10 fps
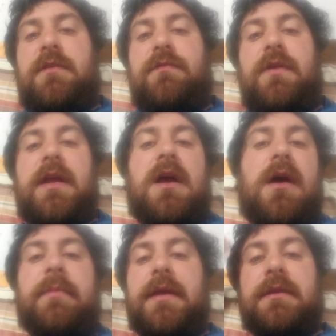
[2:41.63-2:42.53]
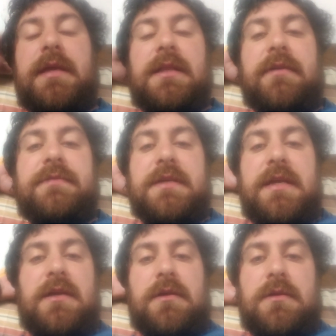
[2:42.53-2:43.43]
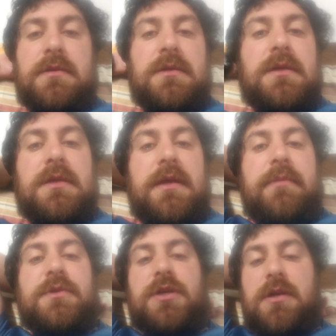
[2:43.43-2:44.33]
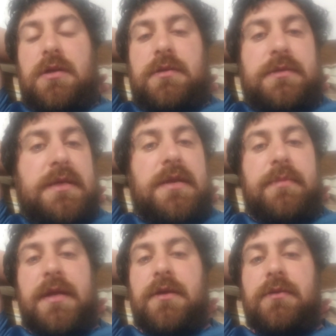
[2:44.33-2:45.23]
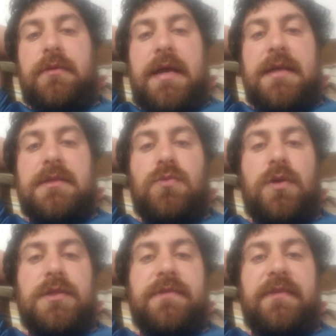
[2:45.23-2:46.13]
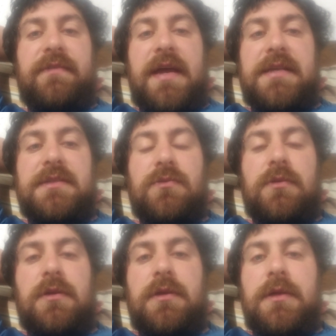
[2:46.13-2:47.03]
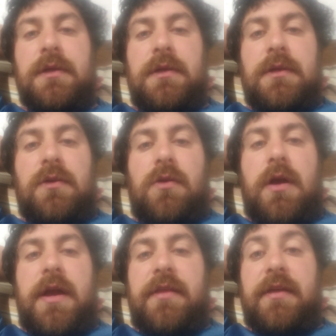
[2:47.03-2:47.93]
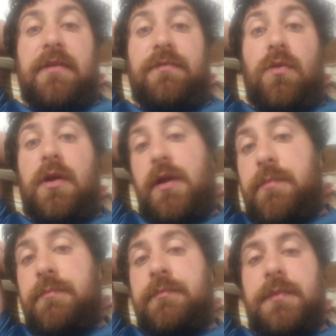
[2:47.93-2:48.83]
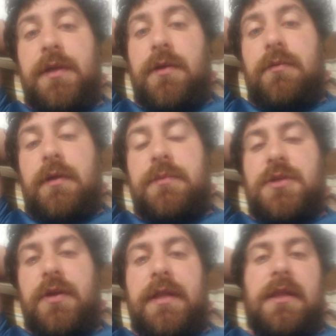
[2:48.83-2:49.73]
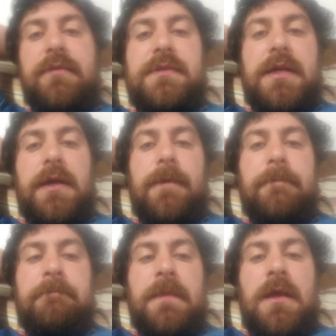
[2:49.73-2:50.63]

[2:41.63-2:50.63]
feel free to comment. He'd love to hear. I'm sure anybody who has words of advice or or anything for him, you know, I'm sure he'd love to hear.